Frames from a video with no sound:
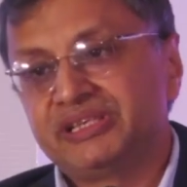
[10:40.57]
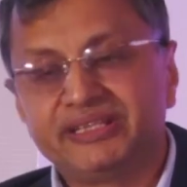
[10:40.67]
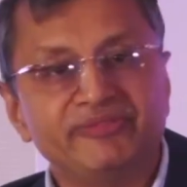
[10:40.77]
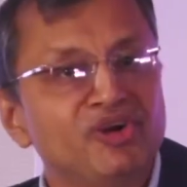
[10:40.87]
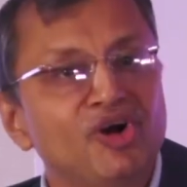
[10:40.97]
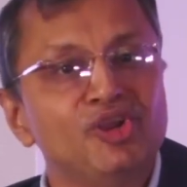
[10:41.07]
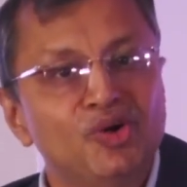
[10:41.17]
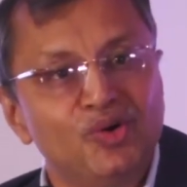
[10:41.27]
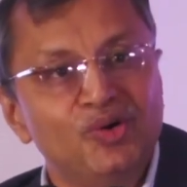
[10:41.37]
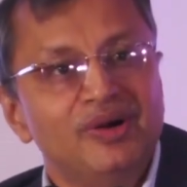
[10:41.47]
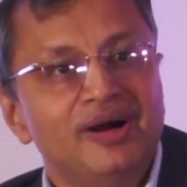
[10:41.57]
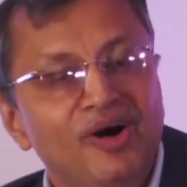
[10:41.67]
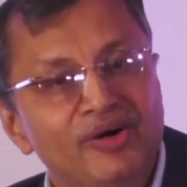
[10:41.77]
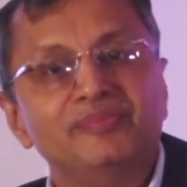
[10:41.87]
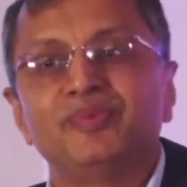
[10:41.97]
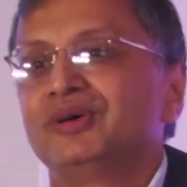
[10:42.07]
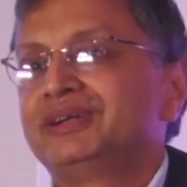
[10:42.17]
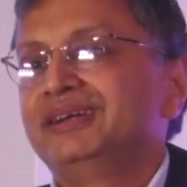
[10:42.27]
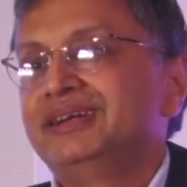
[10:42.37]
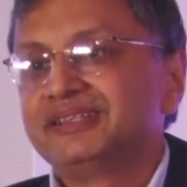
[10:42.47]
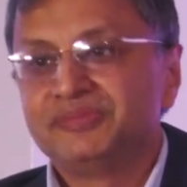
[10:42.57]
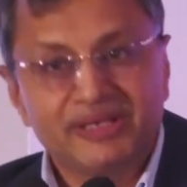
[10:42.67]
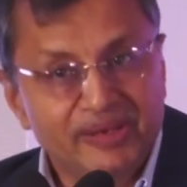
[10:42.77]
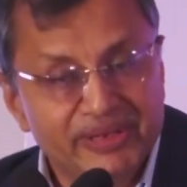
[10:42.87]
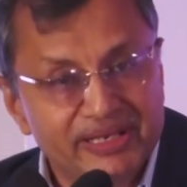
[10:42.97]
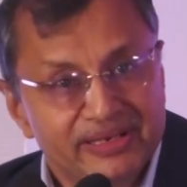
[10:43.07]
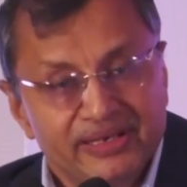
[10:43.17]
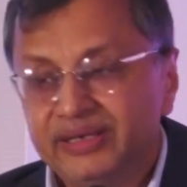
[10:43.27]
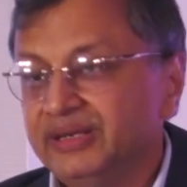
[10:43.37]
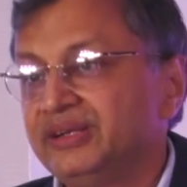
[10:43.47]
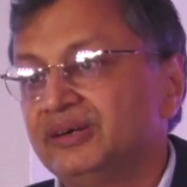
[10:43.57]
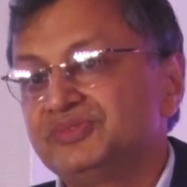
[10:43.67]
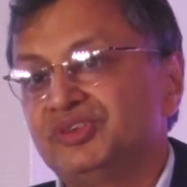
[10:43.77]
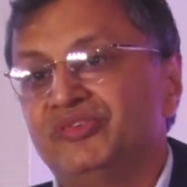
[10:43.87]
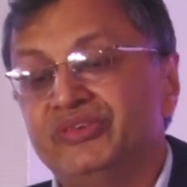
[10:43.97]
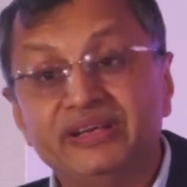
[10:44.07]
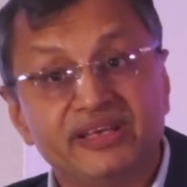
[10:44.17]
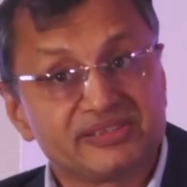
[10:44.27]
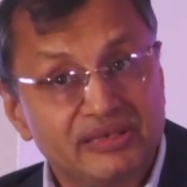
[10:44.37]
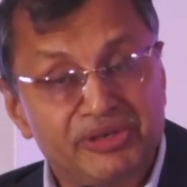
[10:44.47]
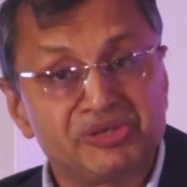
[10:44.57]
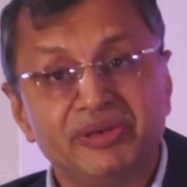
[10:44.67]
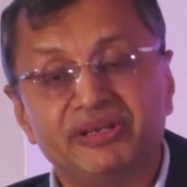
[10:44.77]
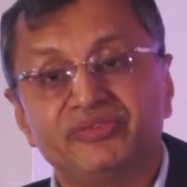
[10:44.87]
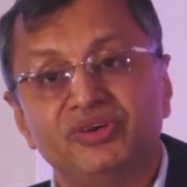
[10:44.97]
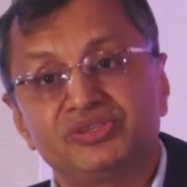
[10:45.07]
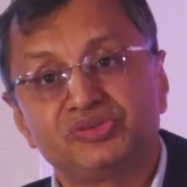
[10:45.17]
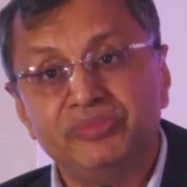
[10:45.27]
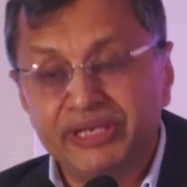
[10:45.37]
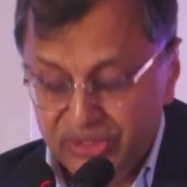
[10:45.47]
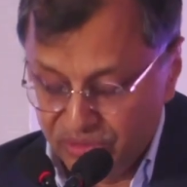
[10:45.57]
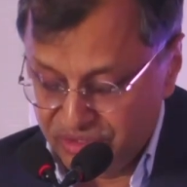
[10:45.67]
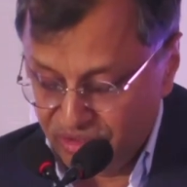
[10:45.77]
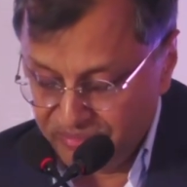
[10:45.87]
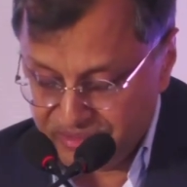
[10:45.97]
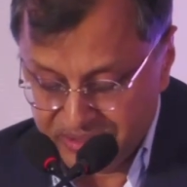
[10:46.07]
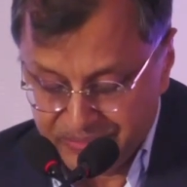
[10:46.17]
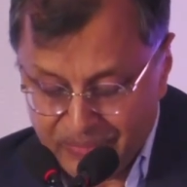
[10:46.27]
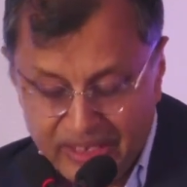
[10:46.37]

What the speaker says: I think we all know how important it is becoming in terms of India's commitment, of course, to meet those norms,